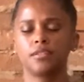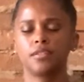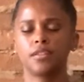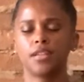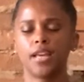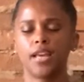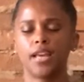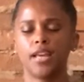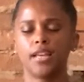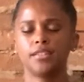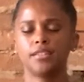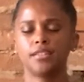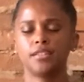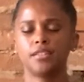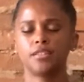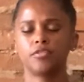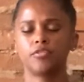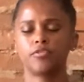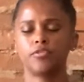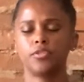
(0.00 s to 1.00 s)
the
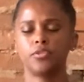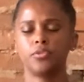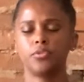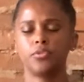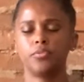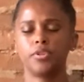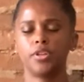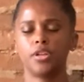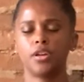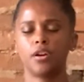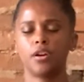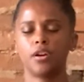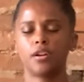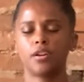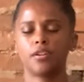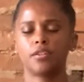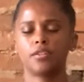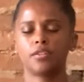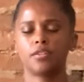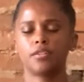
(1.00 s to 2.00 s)
essence of who we
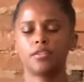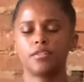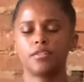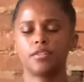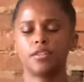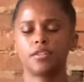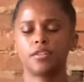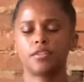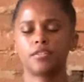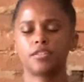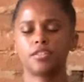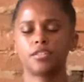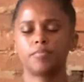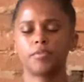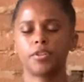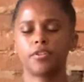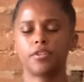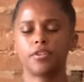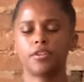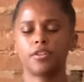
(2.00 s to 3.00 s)
are in our
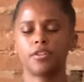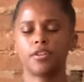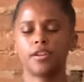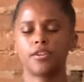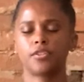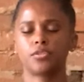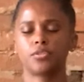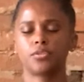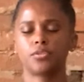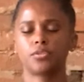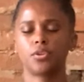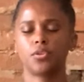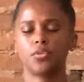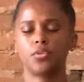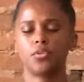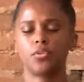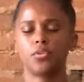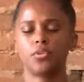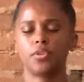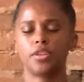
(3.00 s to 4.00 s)
spirit, in our
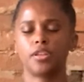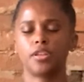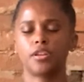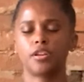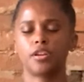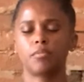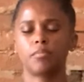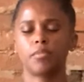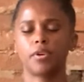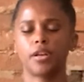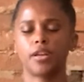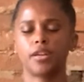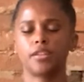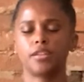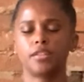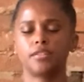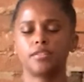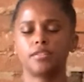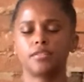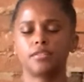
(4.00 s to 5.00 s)
soul, and in our
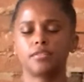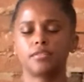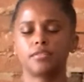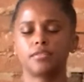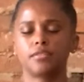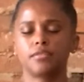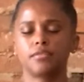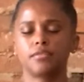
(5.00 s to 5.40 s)
bodies.